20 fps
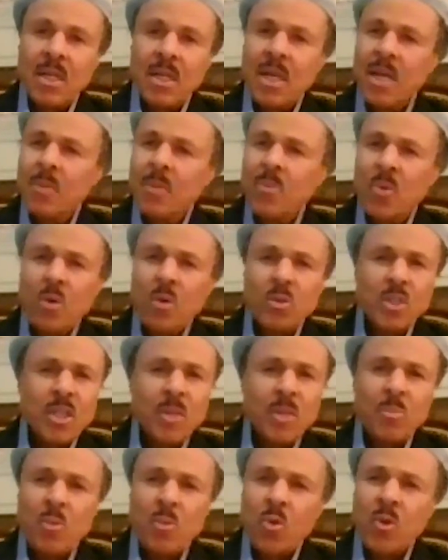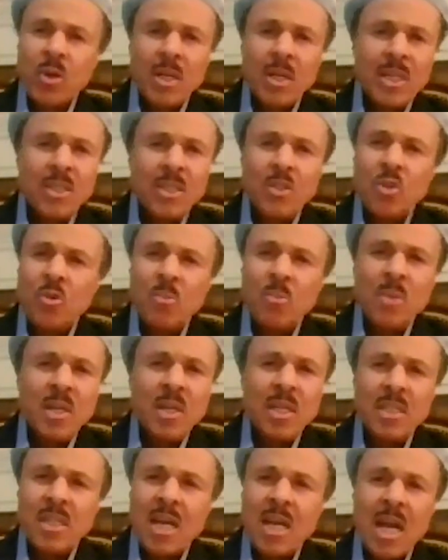And most importantly, too
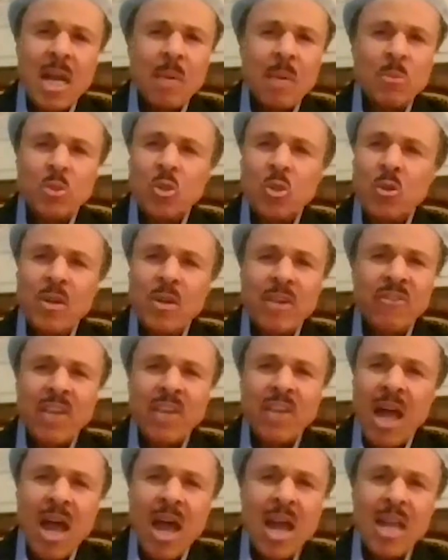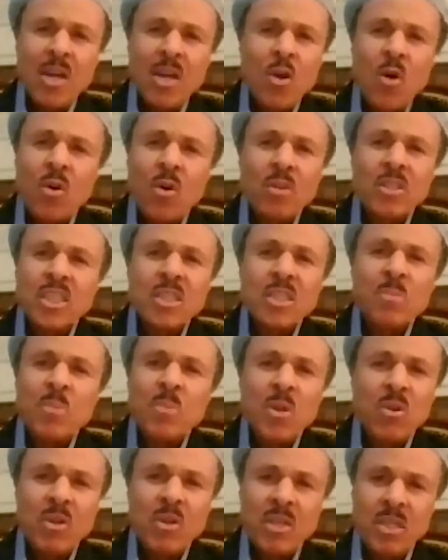many times you have lied on
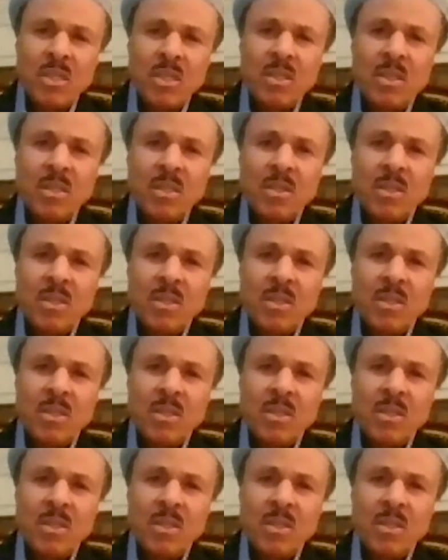spirit.